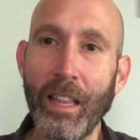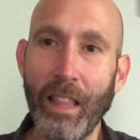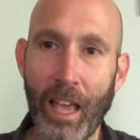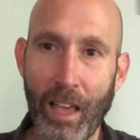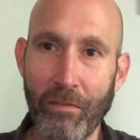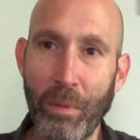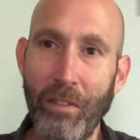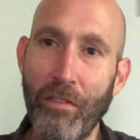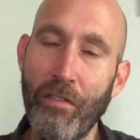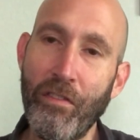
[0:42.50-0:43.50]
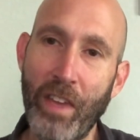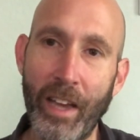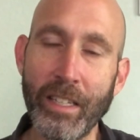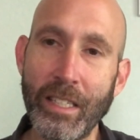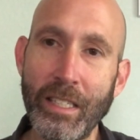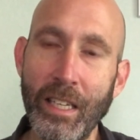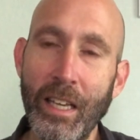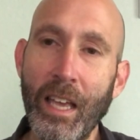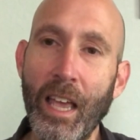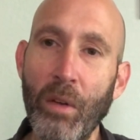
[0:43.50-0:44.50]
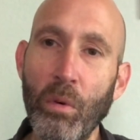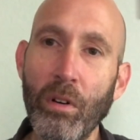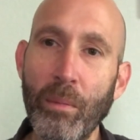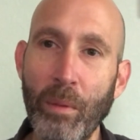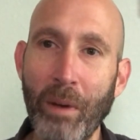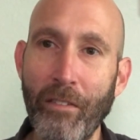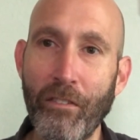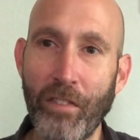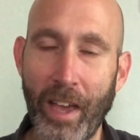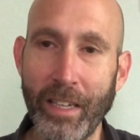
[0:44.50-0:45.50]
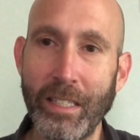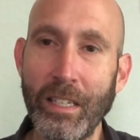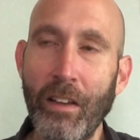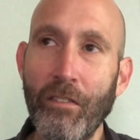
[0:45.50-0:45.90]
they have been fixed. And what do I mean by fixed?